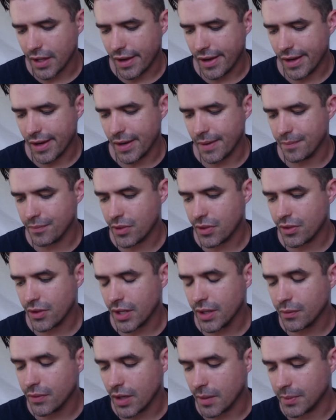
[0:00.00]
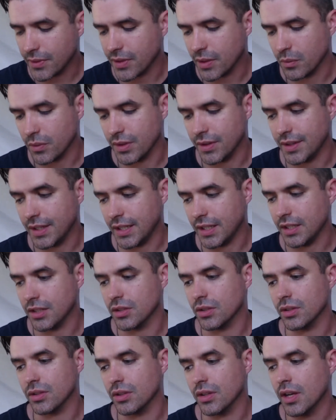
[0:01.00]
35% were in the
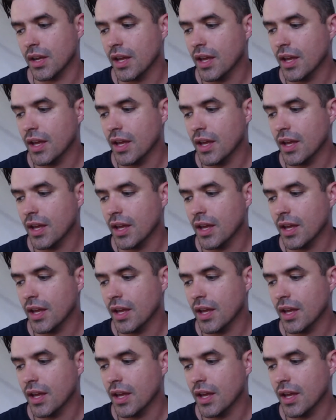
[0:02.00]
EU,